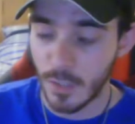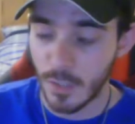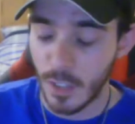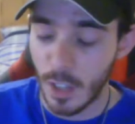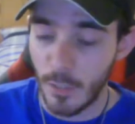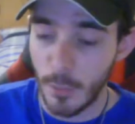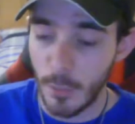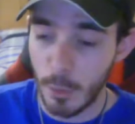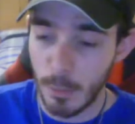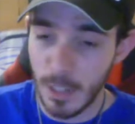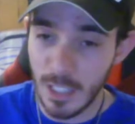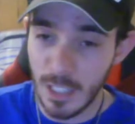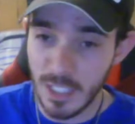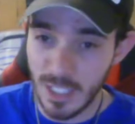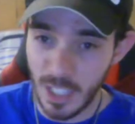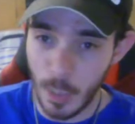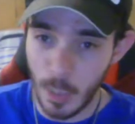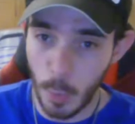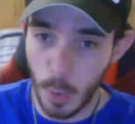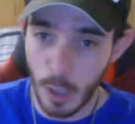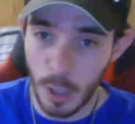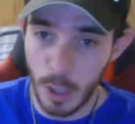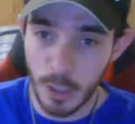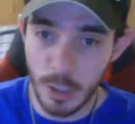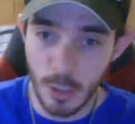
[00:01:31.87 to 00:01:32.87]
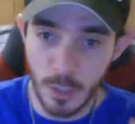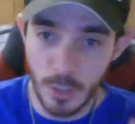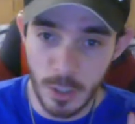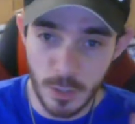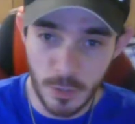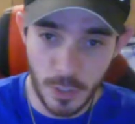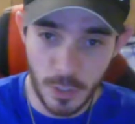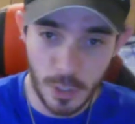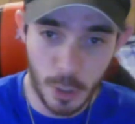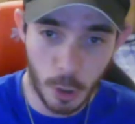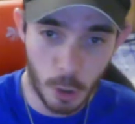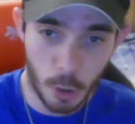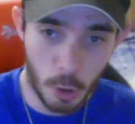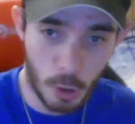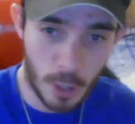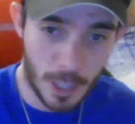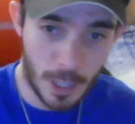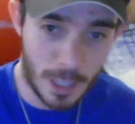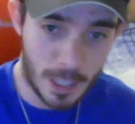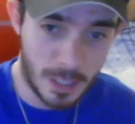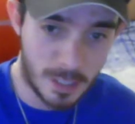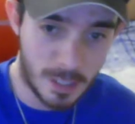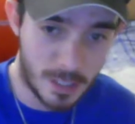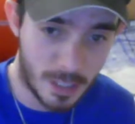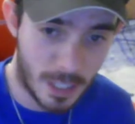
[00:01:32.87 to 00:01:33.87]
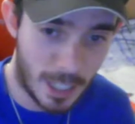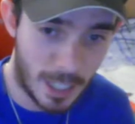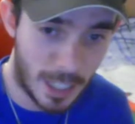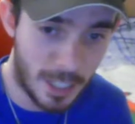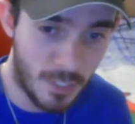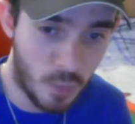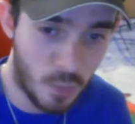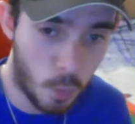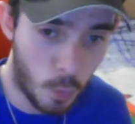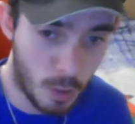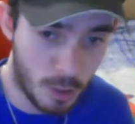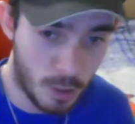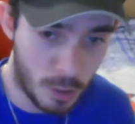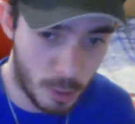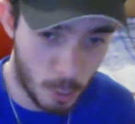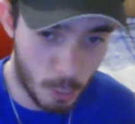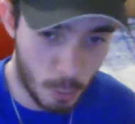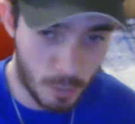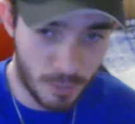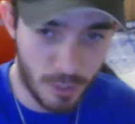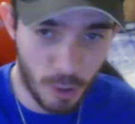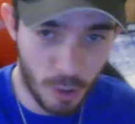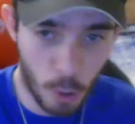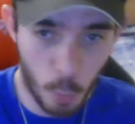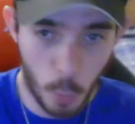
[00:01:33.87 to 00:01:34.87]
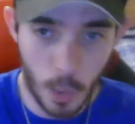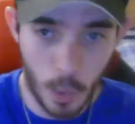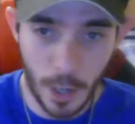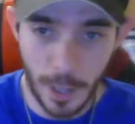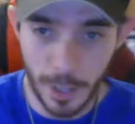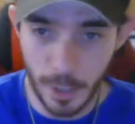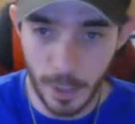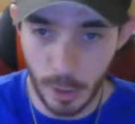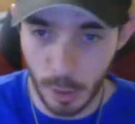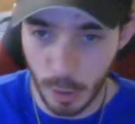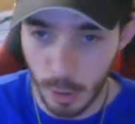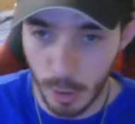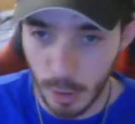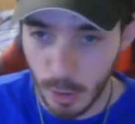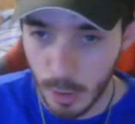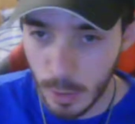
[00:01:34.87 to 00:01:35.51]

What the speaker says: the reason I want to do this video, and I've wanted to do it for a while